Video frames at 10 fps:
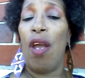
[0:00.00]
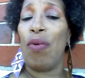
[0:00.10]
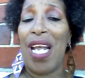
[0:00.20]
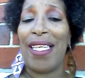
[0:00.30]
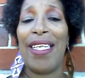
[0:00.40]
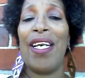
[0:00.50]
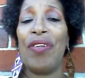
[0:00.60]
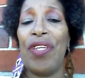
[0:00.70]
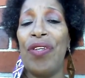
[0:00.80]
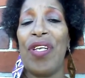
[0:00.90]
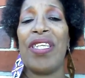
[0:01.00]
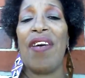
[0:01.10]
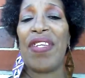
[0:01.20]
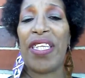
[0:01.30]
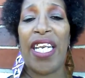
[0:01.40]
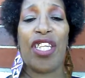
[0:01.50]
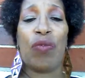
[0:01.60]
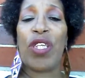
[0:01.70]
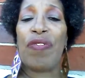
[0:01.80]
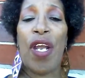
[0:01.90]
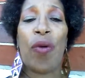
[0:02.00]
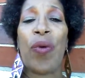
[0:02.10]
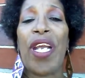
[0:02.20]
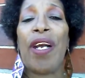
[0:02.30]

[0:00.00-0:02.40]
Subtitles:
And when I tell you the devastation was very